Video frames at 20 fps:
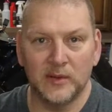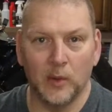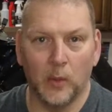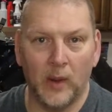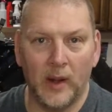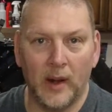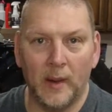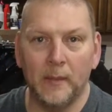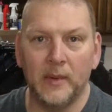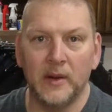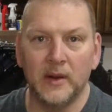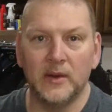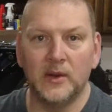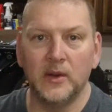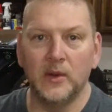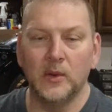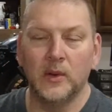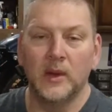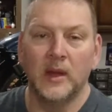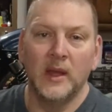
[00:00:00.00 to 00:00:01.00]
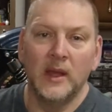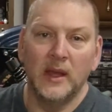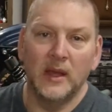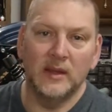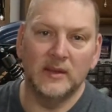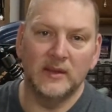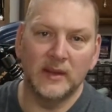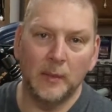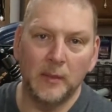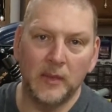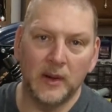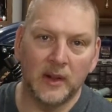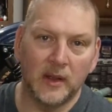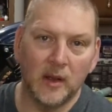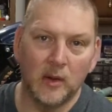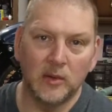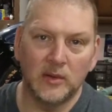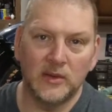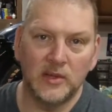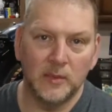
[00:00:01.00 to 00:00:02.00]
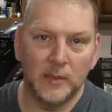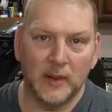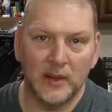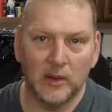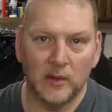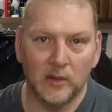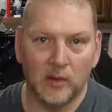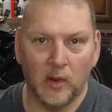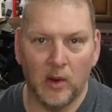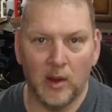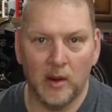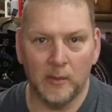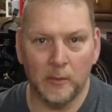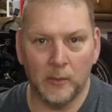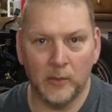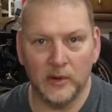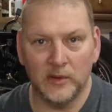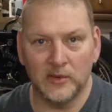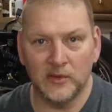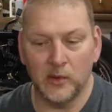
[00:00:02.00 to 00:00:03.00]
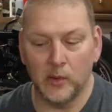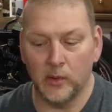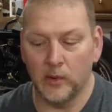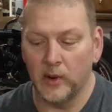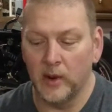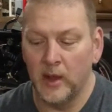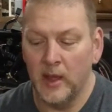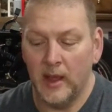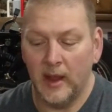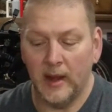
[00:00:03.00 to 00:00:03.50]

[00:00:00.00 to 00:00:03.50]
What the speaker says: So what I'm gonna do is I'm gonna go to my local hardware store